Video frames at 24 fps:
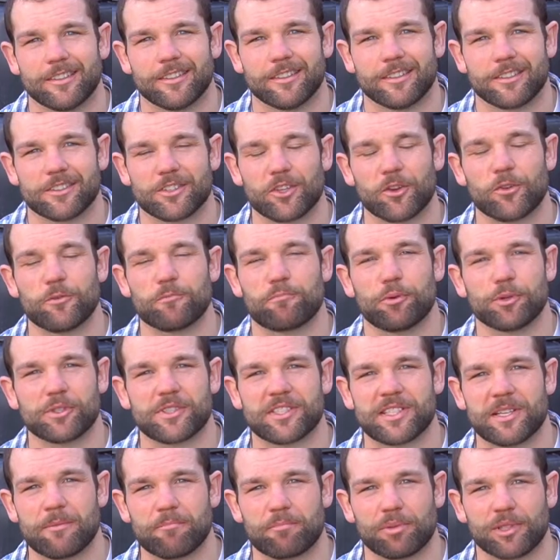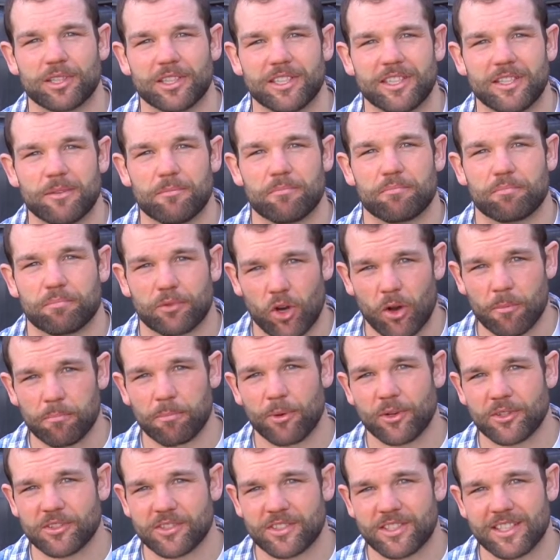So put simply,
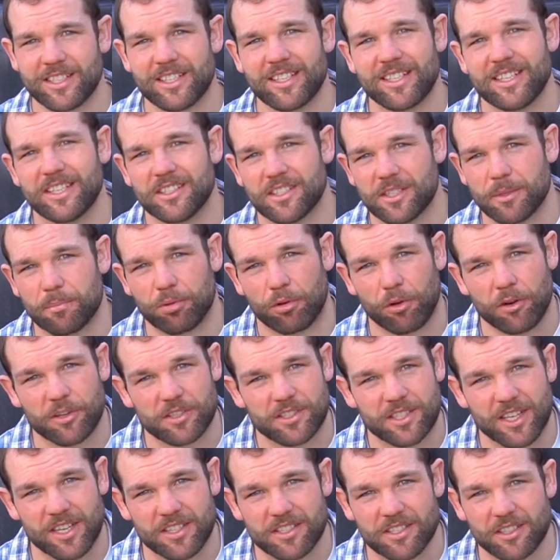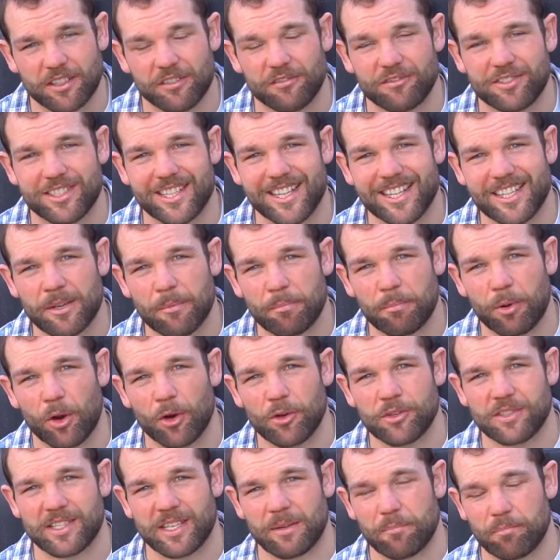composting is the process of
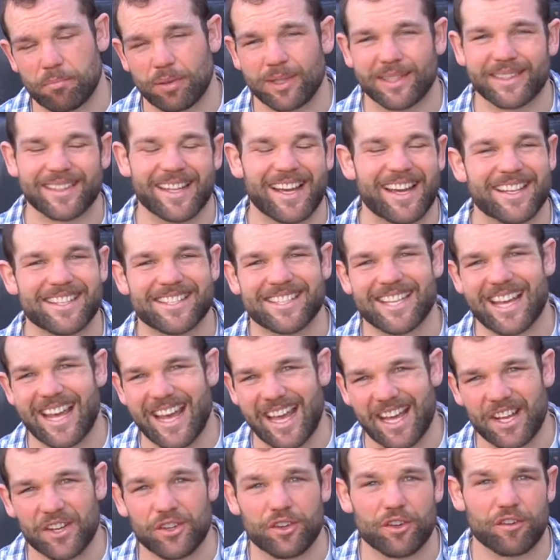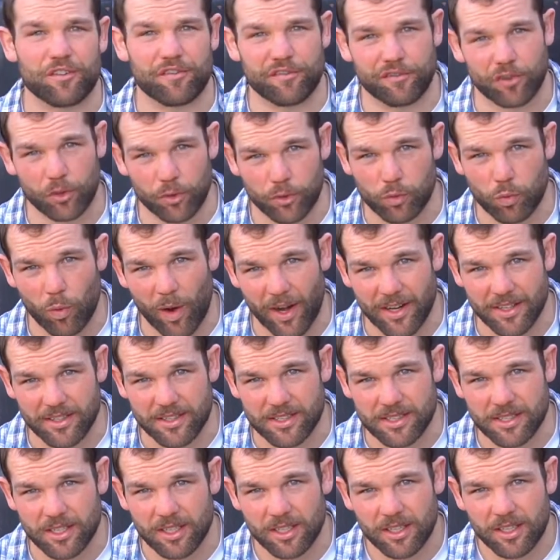decomposing plant and food
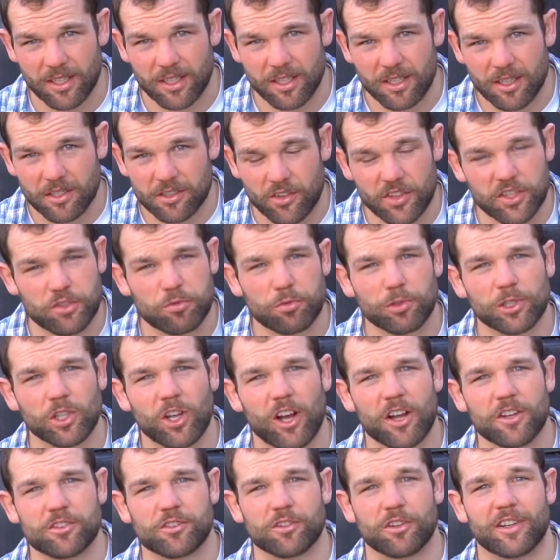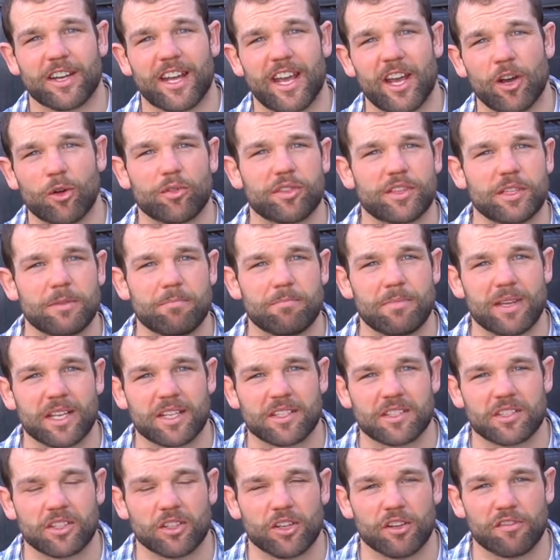waste. So this relies on a healthy
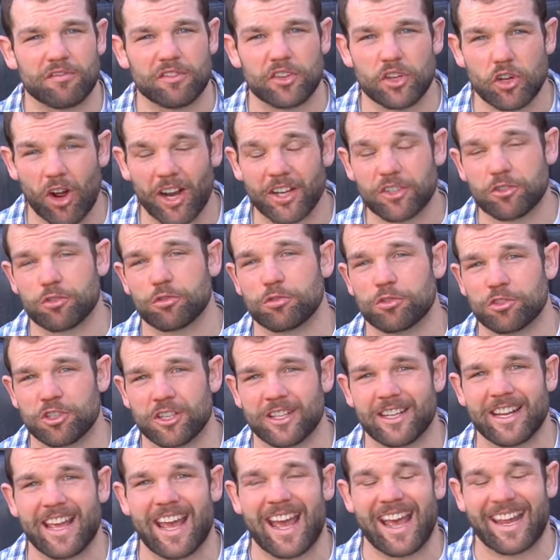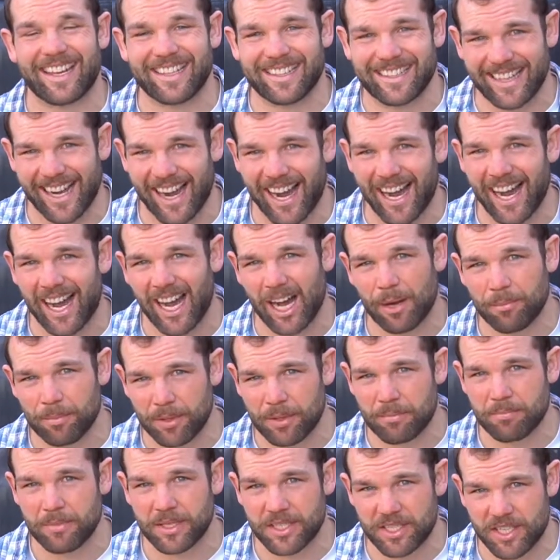mix of nitrogen and
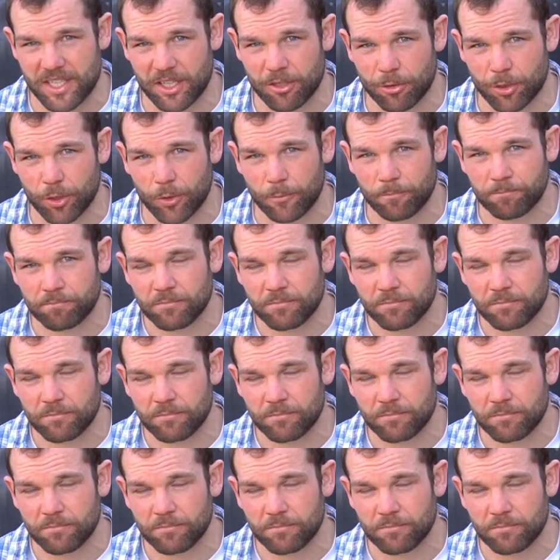carbon material.